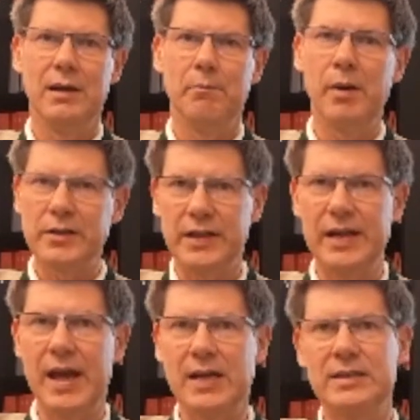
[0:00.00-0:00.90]
But
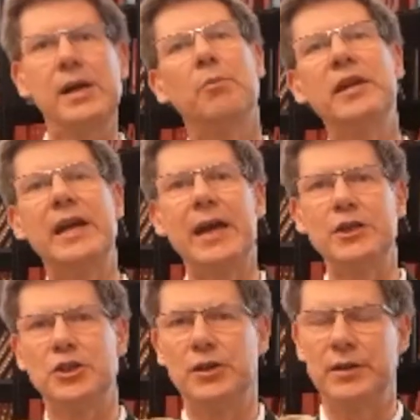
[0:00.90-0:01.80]
he has the
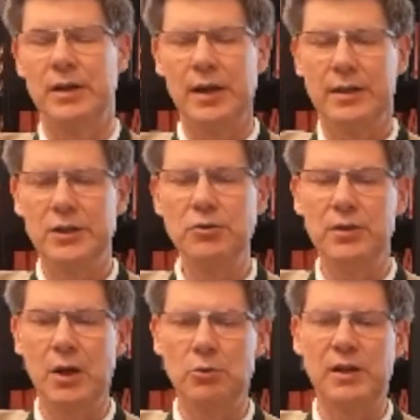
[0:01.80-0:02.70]
obligation to
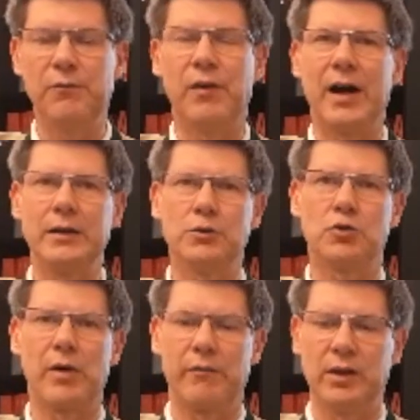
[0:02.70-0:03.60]
notify the
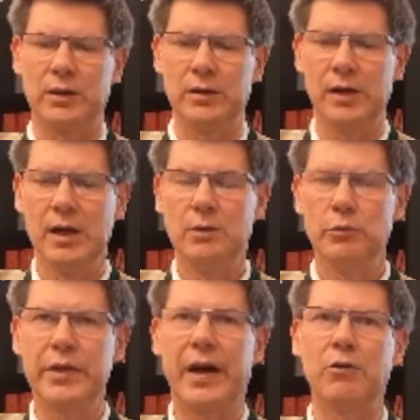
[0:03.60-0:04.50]
traveler
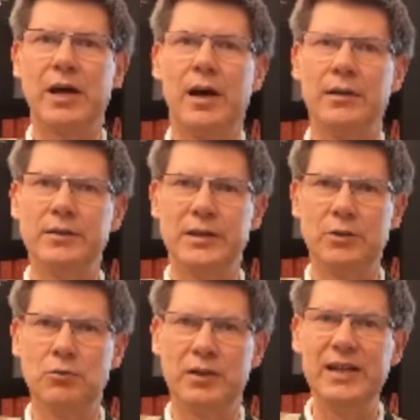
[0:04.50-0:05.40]
without
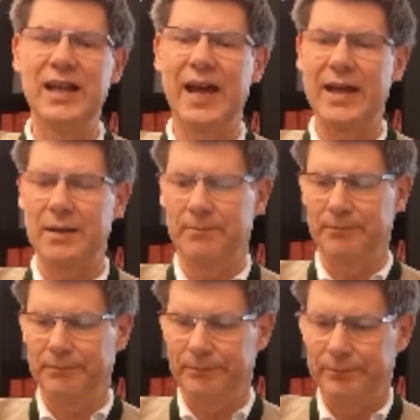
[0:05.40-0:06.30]
undue delay.
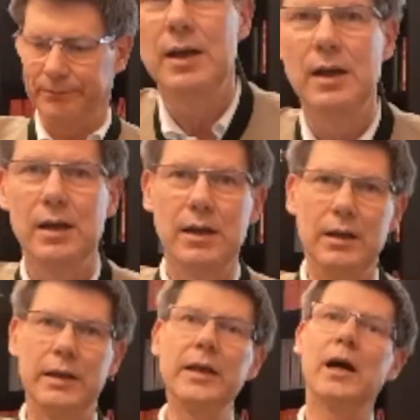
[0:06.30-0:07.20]

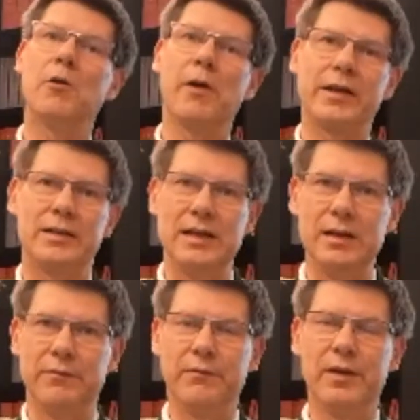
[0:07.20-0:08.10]
The
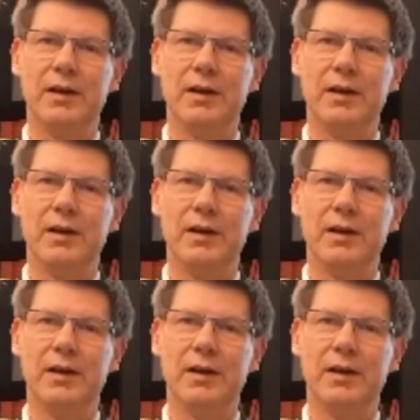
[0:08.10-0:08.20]
directive